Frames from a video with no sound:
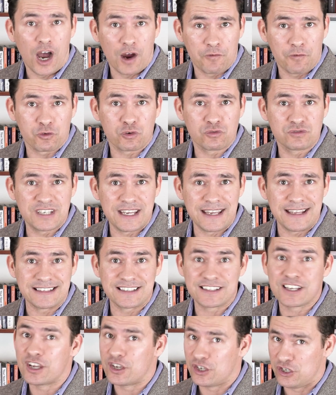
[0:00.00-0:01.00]
of
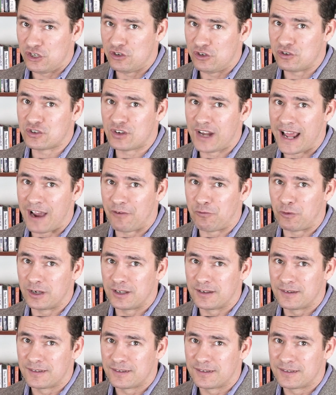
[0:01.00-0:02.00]
routines. You should have
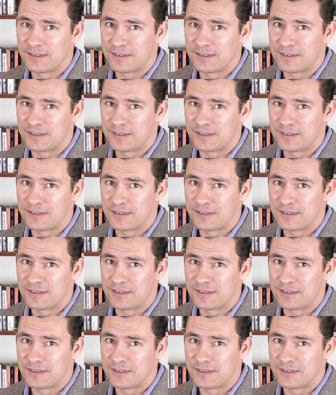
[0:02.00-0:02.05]
one.